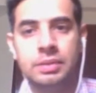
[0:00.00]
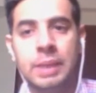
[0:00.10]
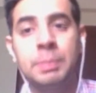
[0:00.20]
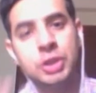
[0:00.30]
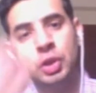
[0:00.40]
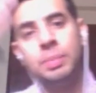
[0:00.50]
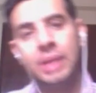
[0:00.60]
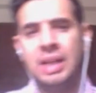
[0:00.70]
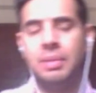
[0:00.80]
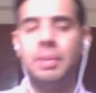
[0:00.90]

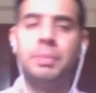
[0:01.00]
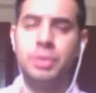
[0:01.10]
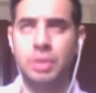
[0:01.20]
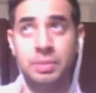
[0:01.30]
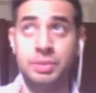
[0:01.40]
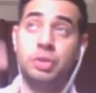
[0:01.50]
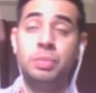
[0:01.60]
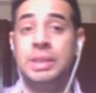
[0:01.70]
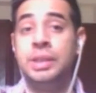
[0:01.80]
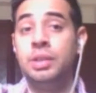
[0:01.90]
I'm
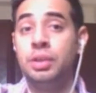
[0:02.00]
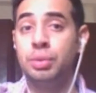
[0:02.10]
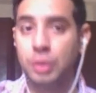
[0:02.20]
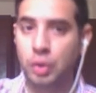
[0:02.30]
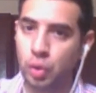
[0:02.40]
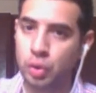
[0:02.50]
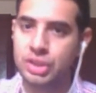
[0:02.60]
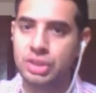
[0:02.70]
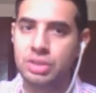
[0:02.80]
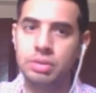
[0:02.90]
assuming near to the
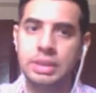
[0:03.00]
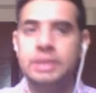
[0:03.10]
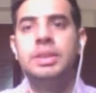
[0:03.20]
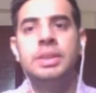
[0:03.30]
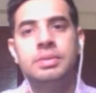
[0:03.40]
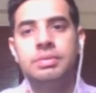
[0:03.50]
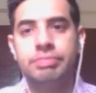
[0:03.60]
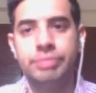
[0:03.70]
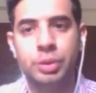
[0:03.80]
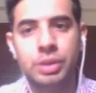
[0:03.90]
coast, and then
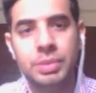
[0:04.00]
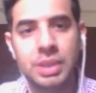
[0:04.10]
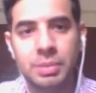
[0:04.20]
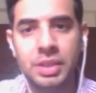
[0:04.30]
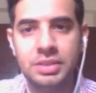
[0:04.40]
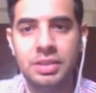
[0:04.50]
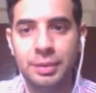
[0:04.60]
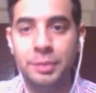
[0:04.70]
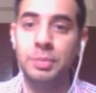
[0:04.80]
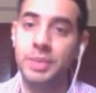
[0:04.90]
you can become a digital
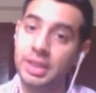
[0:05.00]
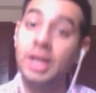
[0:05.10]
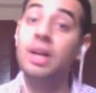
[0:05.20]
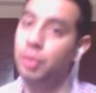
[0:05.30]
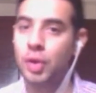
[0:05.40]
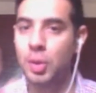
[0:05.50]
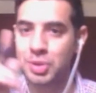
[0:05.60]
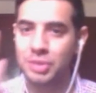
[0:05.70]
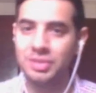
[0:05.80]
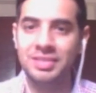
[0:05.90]
nomad. A good
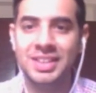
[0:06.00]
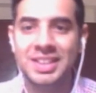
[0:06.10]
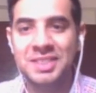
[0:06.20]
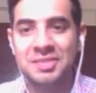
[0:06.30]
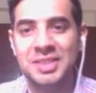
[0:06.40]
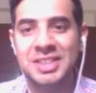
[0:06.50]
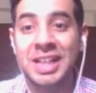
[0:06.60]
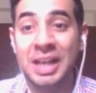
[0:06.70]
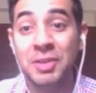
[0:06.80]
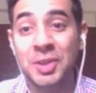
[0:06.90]
option, which I
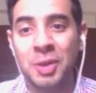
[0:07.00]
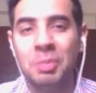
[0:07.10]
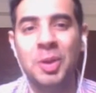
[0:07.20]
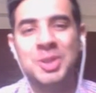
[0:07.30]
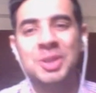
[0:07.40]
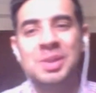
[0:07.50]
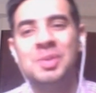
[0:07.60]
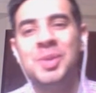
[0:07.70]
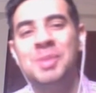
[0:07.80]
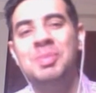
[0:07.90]
never thought Portugal
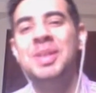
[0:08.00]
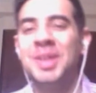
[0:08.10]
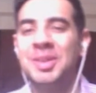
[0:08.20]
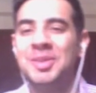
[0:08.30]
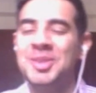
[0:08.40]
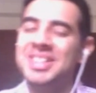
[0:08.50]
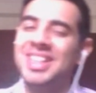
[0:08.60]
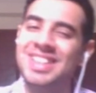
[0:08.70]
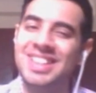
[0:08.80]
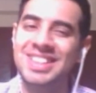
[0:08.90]
would be one of those
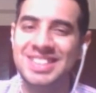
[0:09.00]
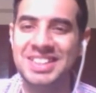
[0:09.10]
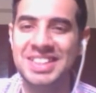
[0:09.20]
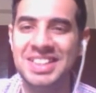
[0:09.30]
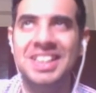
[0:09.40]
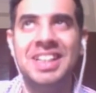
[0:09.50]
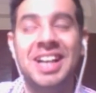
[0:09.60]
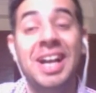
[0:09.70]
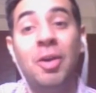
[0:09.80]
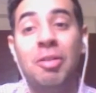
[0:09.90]
countries.
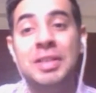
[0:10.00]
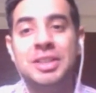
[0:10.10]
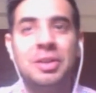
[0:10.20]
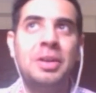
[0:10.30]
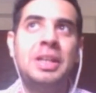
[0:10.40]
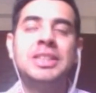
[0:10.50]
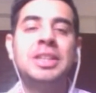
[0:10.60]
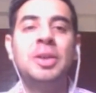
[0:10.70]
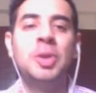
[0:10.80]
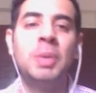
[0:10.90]
I always thought
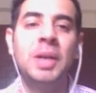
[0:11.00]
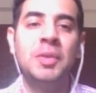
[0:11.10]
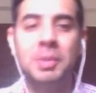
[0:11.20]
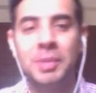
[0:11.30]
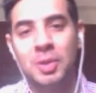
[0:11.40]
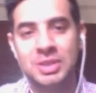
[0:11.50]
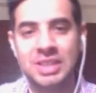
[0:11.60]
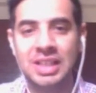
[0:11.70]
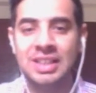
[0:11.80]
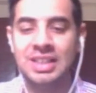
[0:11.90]
digital nomad would be
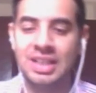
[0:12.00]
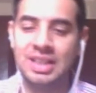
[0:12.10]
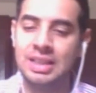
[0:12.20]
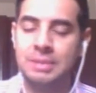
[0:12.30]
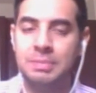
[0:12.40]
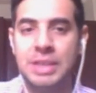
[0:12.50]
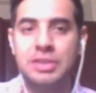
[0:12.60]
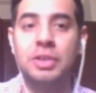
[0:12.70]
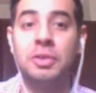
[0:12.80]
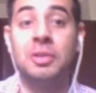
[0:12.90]
Costa Rica, Mexico,